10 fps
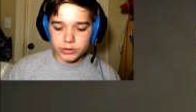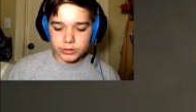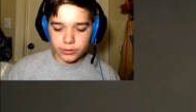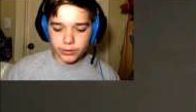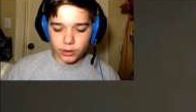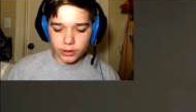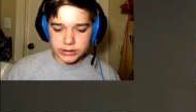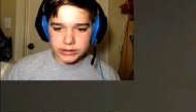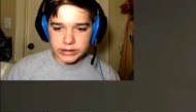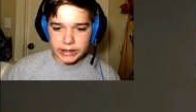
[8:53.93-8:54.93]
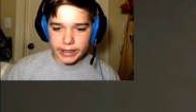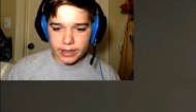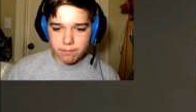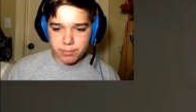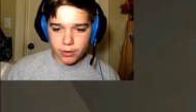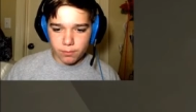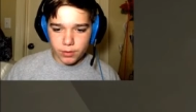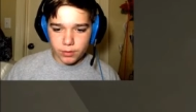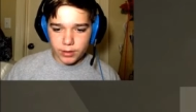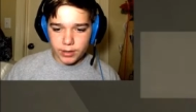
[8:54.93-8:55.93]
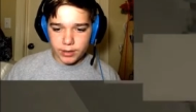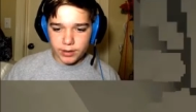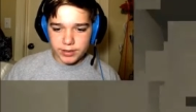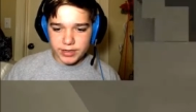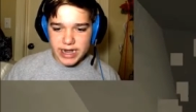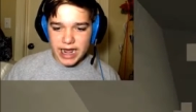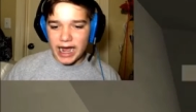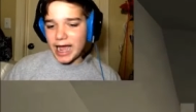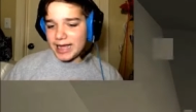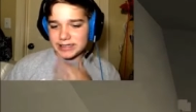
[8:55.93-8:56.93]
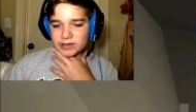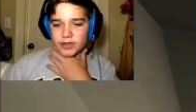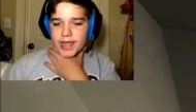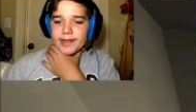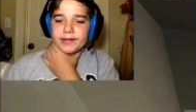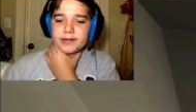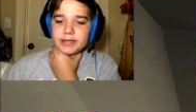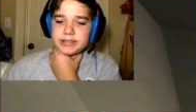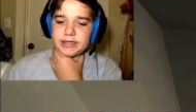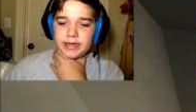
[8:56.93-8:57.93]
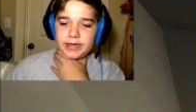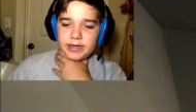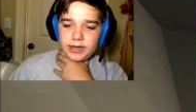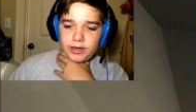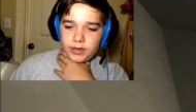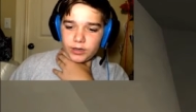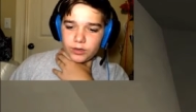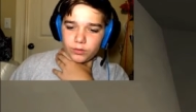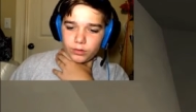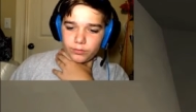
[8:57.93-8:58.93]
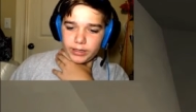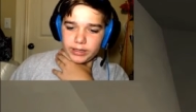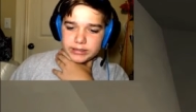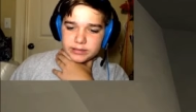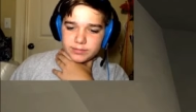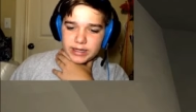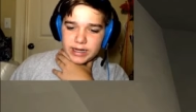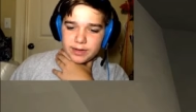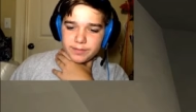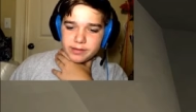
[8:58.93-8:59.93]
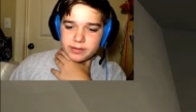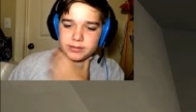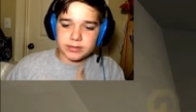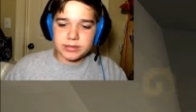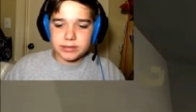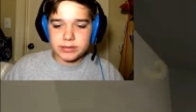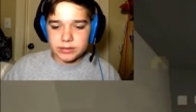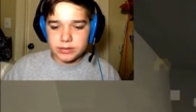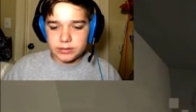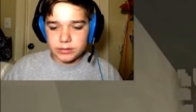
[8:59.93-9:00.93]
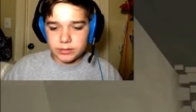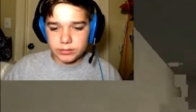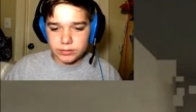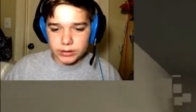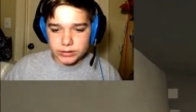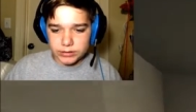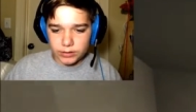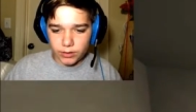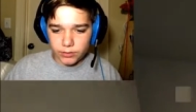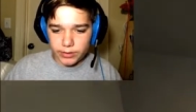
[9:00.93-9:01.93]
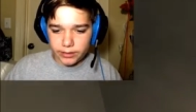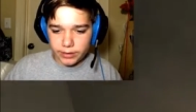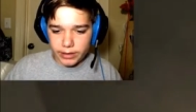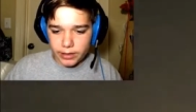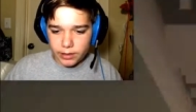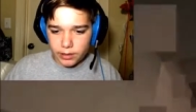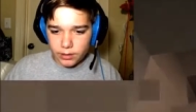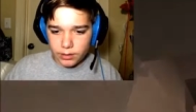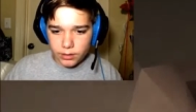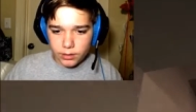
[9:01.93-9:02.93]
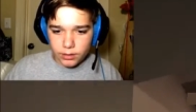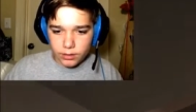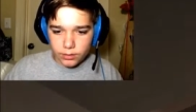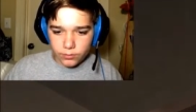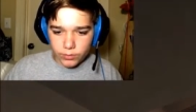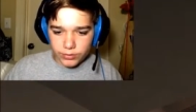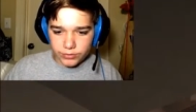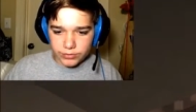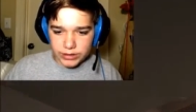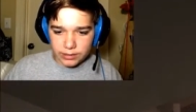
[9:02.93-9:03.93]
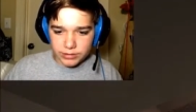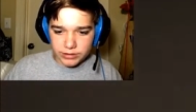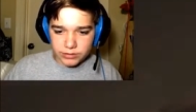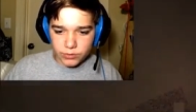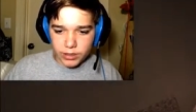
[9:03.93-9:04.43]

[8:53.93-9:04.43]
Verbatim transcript: so y'all can see, and boom. Nice. Okay, let's see. Will we get some diamonds? Let's look around here. Where are these diamonds? Where are